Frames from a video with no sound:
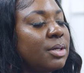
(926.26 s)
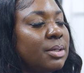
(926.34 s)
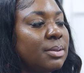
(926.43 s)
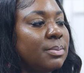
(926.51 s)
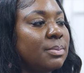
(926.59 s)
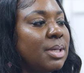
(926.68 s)
felt
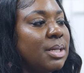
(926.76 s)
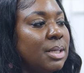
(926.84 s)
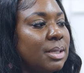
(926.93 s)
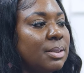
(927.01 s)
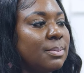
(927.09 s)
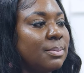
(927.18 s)
good. It
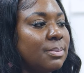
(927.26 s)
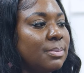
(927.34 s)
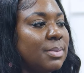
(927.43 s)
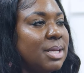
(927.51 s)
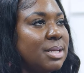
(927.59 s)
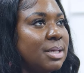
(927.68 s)
did.
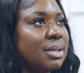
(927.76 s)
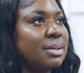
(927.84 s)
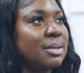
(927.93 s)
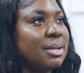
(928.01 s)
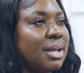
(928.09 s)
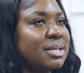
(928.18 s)
It
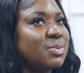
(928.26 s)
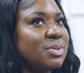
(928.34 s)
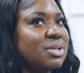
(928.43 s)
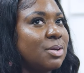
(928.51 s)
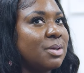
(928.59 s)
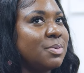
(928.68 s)
did. And that's
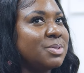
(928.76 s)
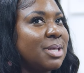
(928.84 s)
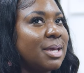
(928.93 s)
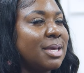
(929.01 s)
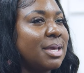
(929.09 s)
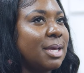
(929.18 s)
what Tony
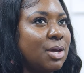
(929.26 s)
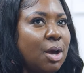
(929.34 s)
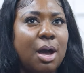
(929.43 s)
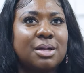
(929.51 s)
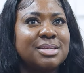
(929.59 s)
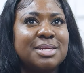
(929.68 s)
was like. He
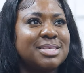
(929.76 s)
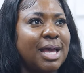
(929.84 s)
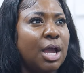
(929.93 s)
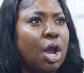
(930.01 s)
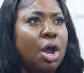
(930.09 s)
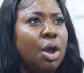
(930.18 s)
called and he's
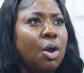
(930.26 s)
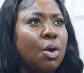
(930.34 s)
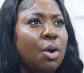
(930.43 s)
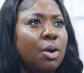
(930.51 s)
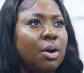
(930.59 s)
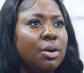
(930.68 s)
like,
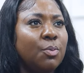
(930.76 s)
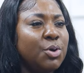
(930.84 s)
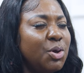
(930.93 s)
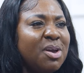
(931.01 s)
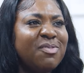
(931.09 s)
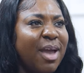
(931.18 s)

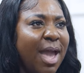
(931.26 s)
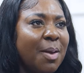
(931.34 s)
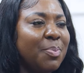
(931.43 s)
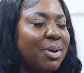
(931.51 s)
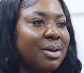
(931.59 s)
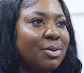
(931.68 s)
were you even
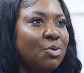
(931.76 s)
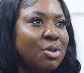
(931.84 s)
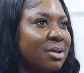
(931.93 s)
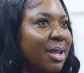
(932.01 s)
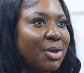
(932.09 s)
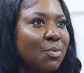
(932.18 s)
happy? You
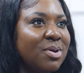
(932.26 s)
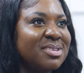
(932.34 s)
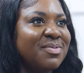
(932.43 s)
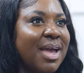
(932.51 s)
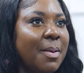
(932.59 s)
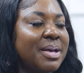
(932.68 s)
look like you
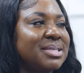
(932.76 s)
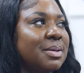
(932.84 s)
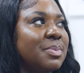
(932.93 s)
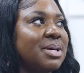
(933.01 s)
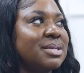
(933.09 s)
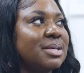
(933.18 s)
wasn't even happy. I
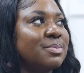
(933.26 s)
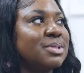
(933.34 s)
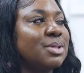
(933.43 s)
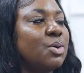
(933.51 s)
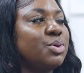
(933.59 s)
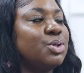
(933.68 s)
said, because I'm
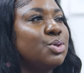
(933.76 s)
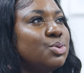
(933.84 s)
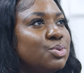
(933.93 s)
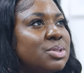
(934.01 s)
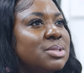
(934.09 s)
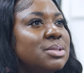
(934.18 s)
so
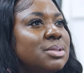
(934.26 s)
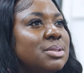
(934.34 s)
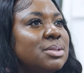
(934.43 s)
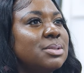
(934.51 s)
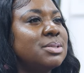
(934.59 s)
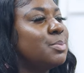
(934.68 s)
used
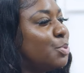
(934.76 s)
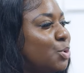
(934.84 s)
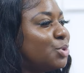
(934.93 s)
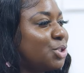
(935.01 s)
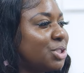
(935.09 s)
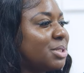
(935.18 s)
to
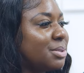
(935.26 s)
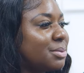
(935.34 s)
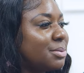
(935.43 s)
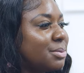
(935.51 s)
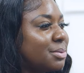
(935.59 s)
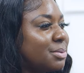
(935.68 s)
bullshit